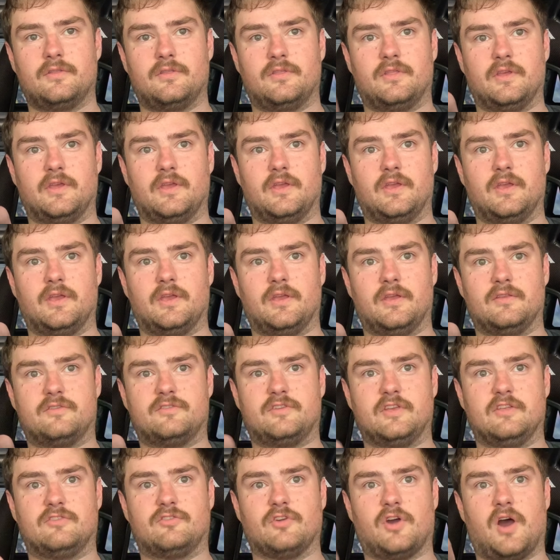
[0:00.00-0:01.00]
the
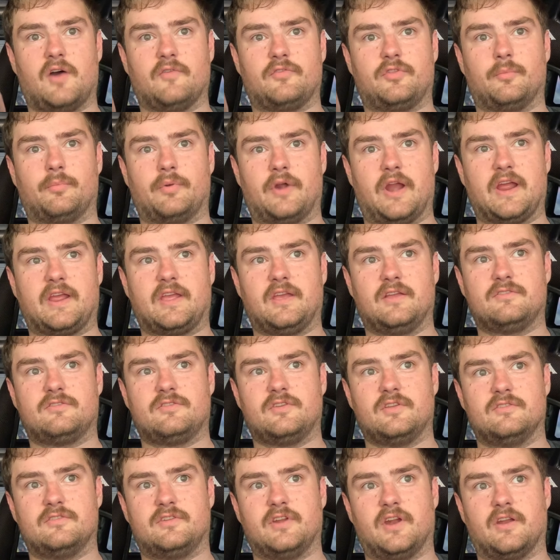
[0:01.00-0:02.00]
seats off the brackets
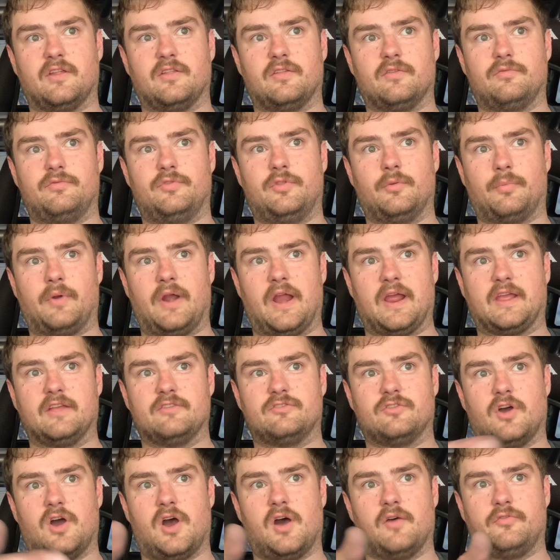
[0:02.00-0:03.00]
instead of the
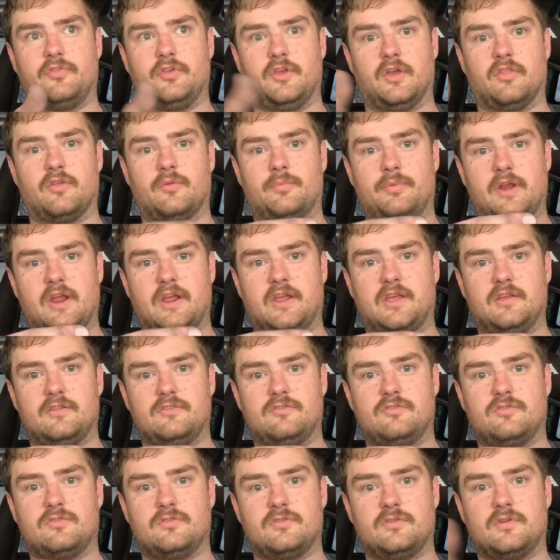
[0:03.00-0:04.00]
brackets off the other
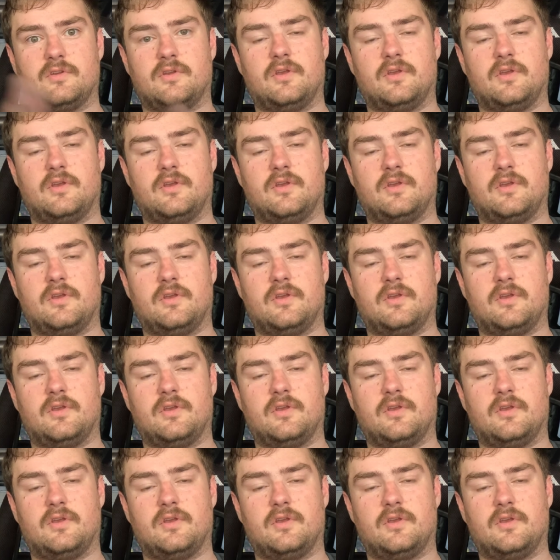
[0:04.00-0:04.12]
brackets.